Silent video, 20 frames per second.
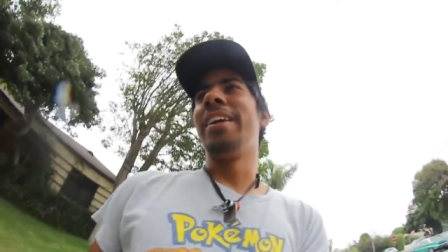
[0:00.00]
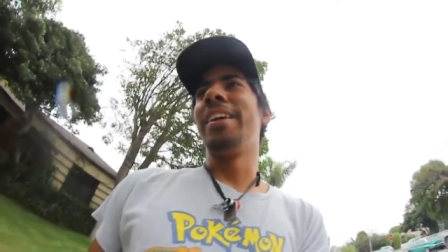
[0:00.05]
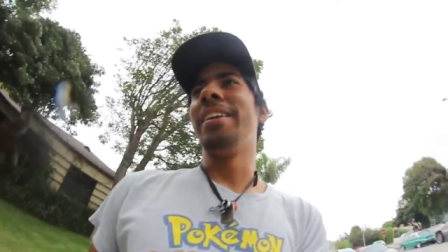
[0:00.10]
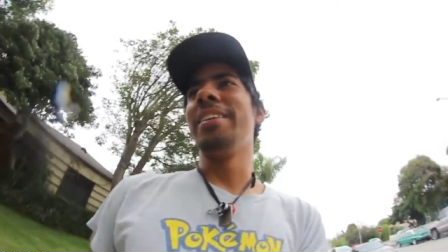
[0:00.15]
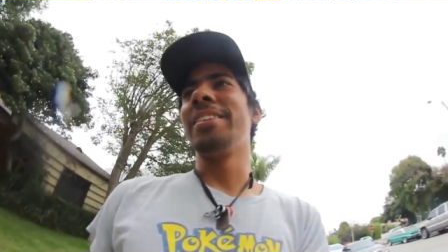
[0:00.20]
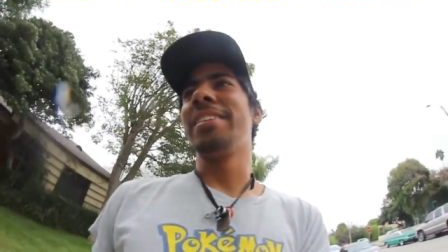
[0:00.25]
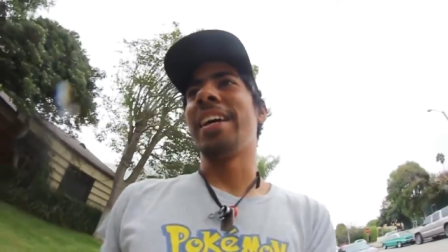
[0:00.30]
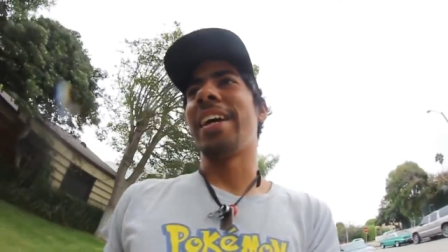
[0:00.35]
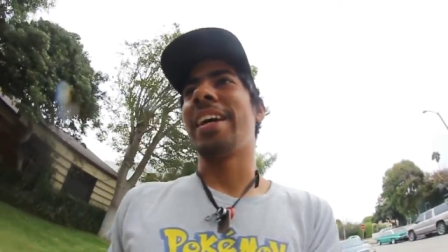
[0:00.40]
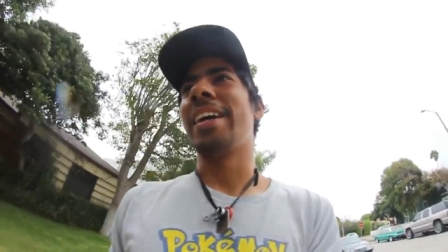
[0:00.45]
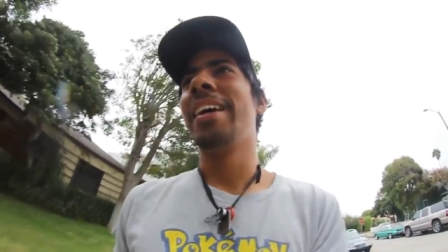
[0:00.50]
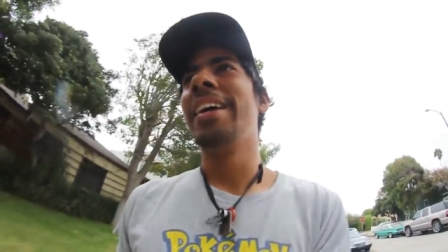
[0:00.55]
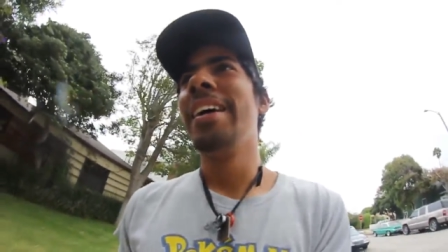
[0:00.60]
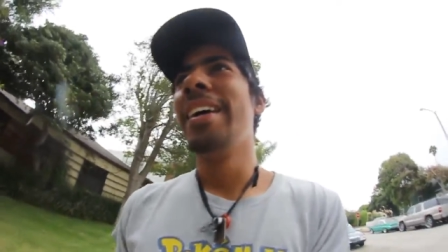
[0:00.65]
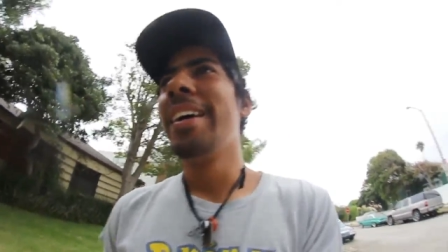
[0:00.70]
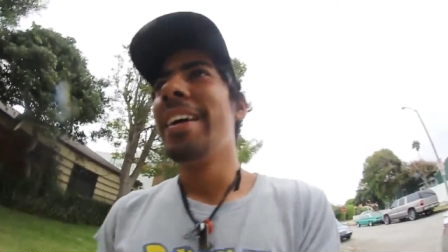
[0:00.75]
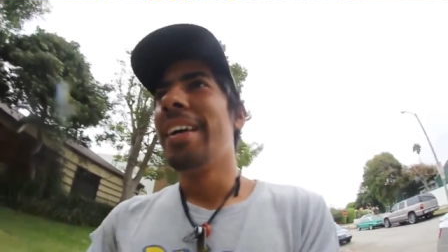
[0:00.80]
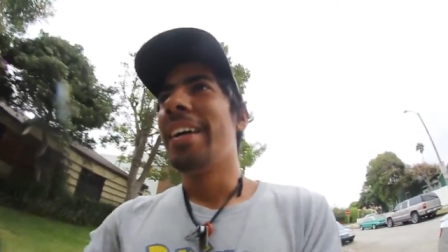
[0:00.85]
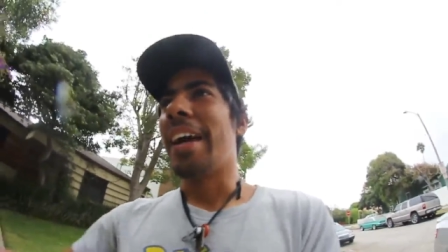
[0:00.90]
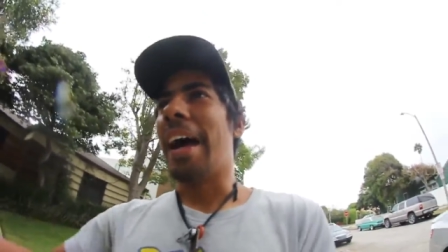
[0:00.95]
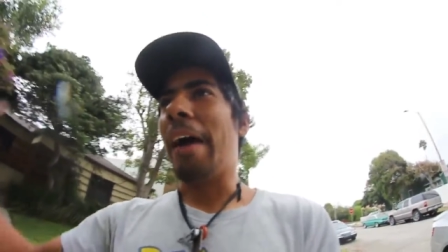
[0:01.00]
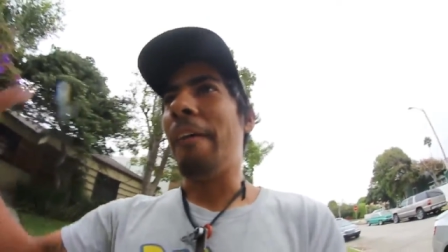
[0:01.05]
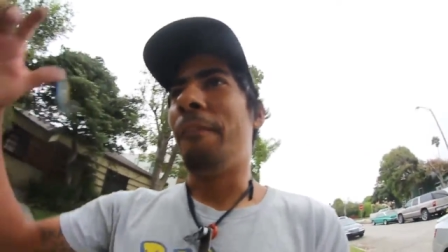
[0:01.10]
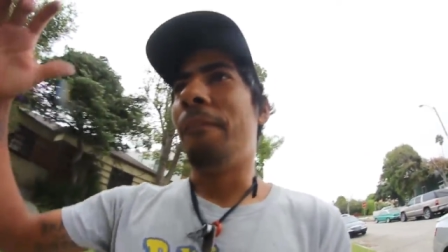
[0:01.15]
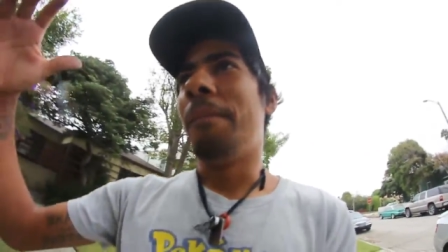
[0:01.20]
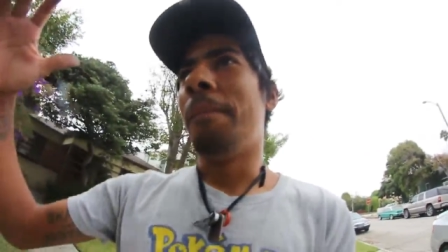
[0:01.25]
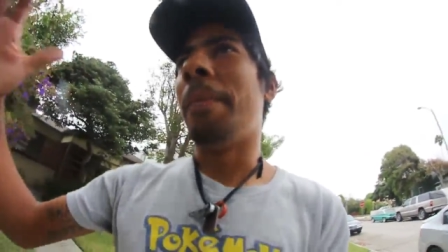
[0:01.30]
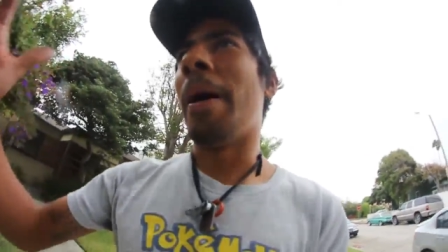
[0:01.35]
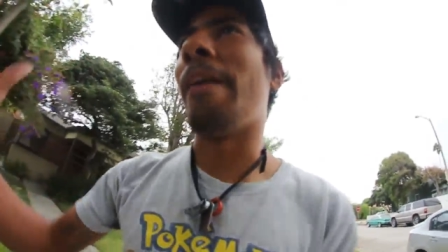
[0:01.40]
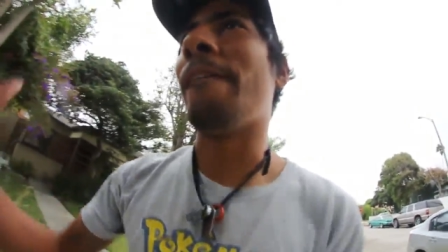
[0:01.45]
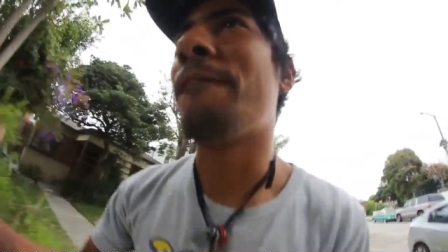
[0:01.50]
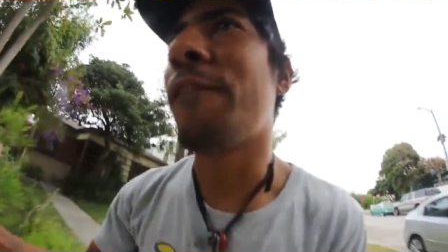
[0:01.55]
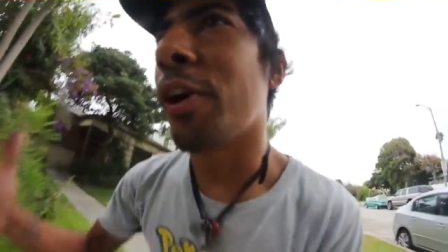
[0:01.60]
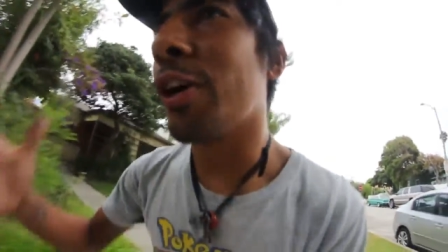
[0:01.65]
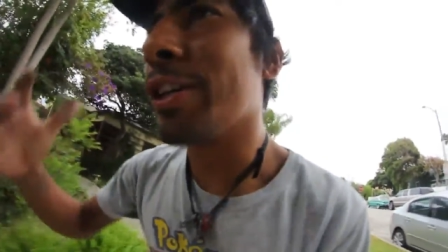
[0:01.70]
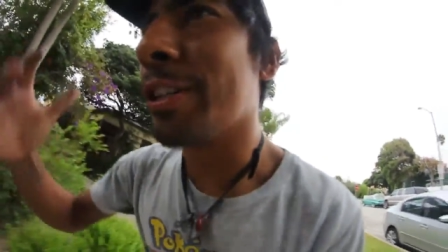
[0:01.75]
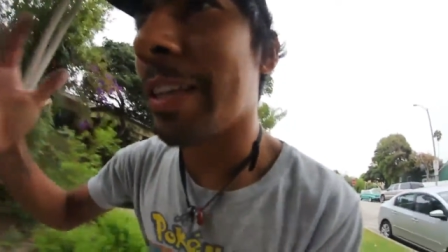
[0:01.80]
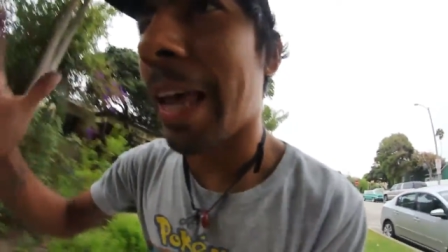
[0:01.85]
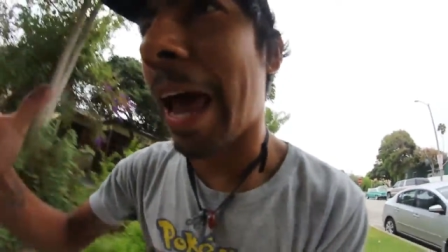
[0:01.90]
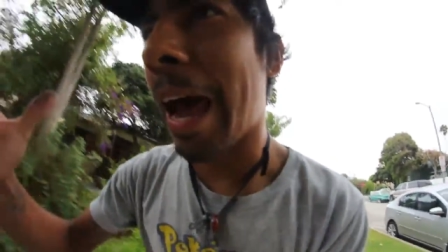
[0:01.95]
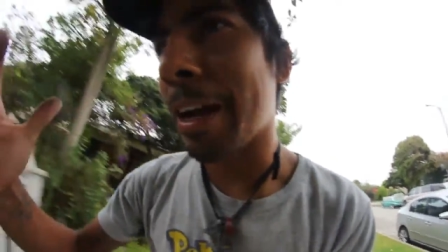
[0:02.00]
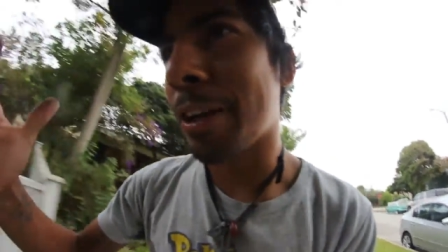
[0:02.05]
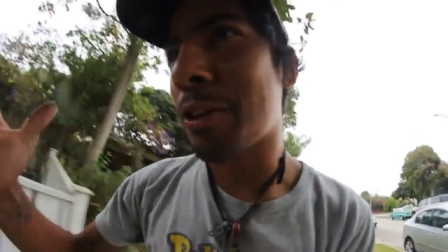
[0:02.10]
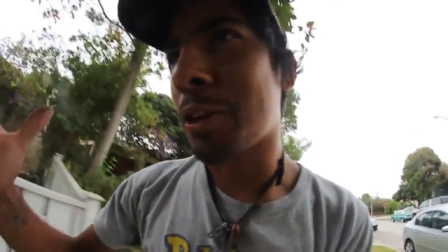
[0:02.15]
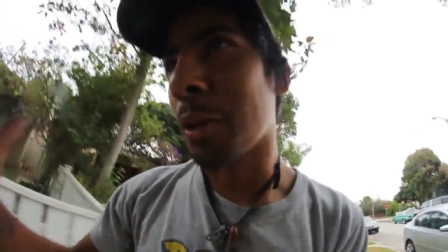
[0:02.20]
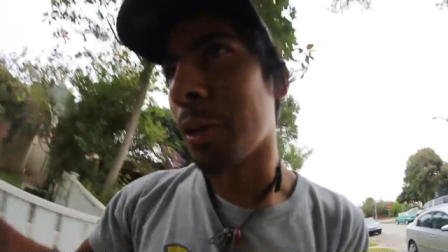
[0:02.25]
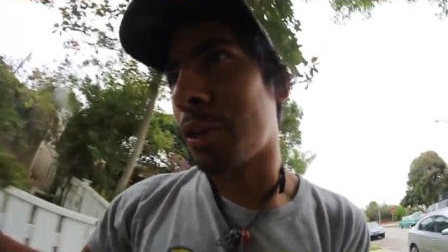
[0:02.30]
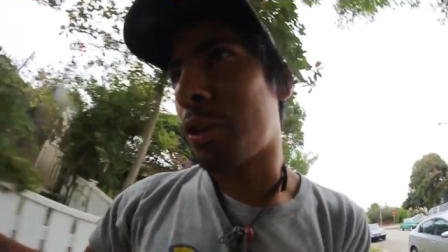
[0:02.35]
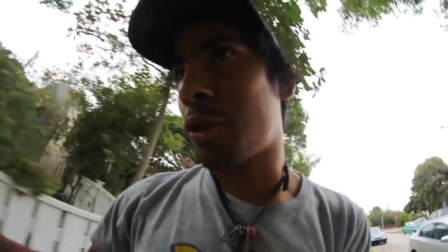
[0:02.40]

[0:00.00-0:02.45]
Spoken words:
It was like my first actual